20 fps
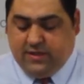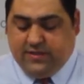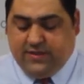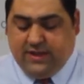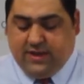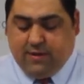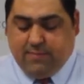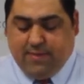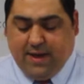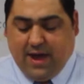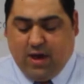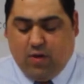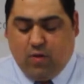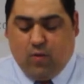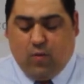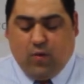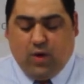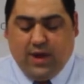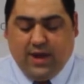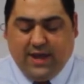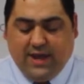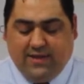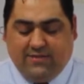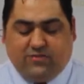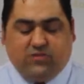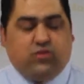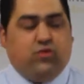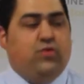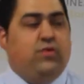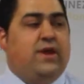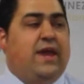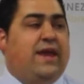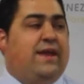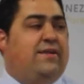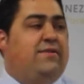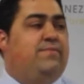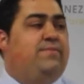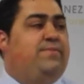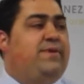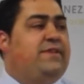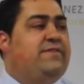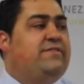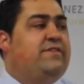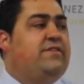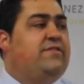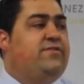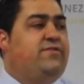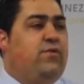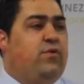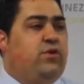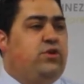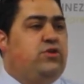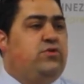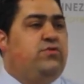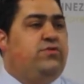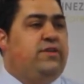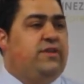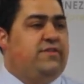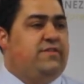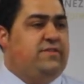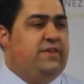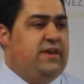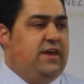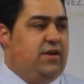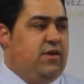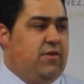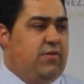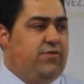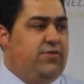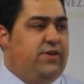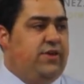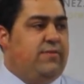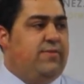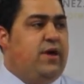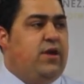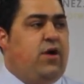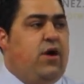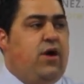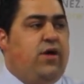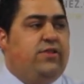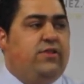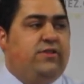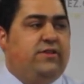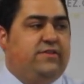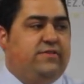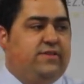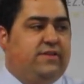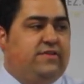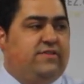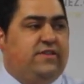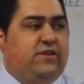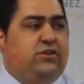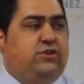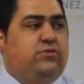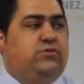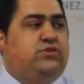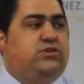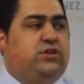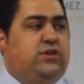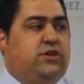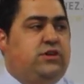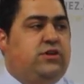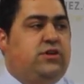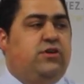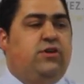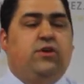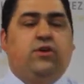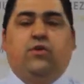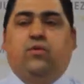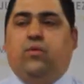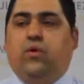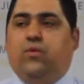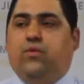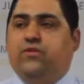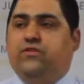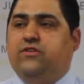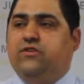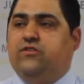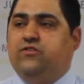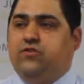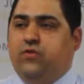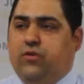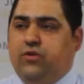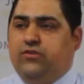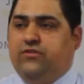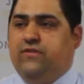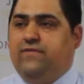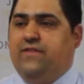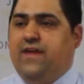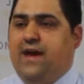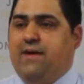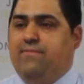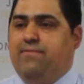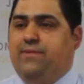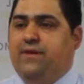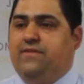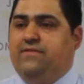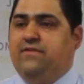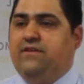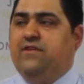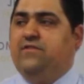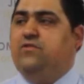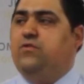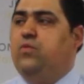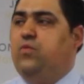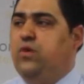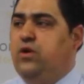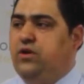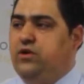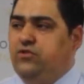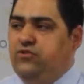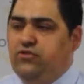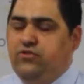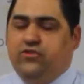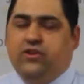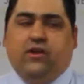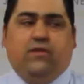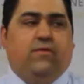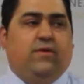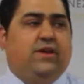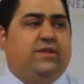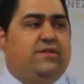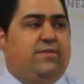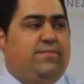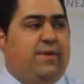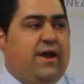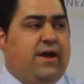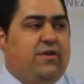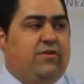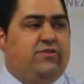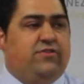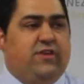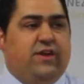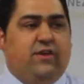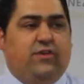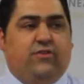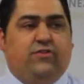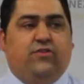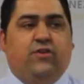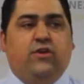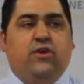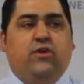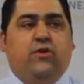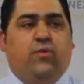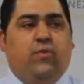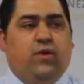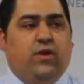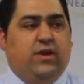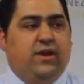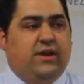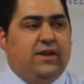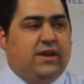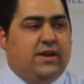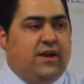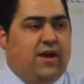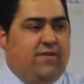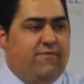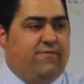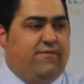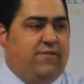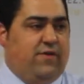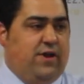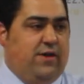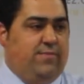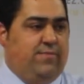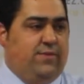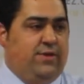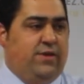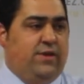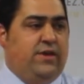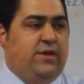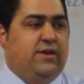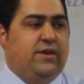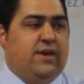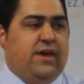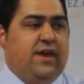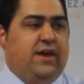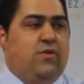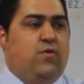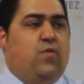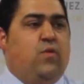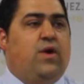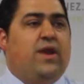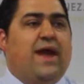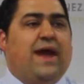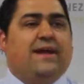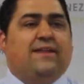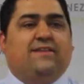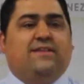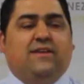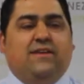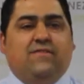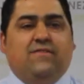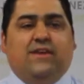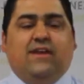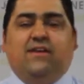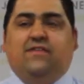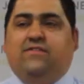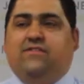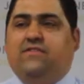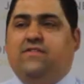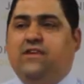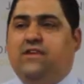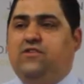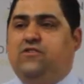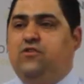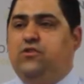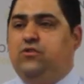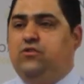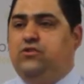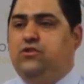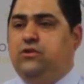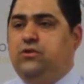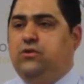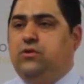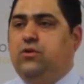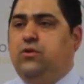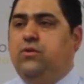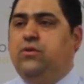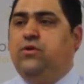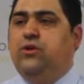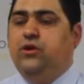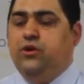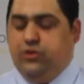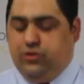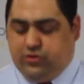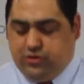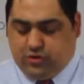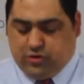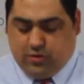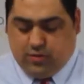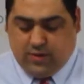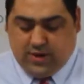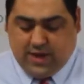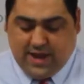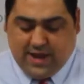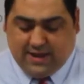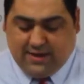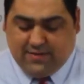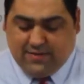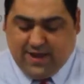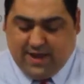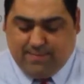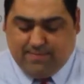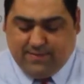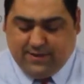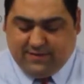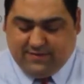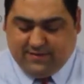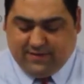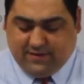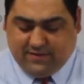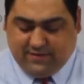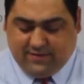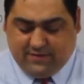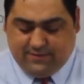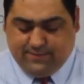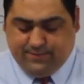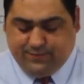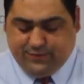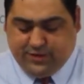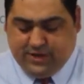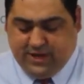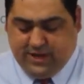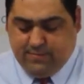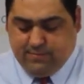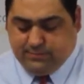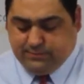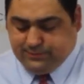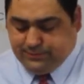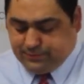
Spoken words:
Think about what has created business for you this year. Think about all the listings that you took. What was the source of that business? Where did you generate the buyer sales? Where did it come from? Okay? What activities did you do to create that business? Okay?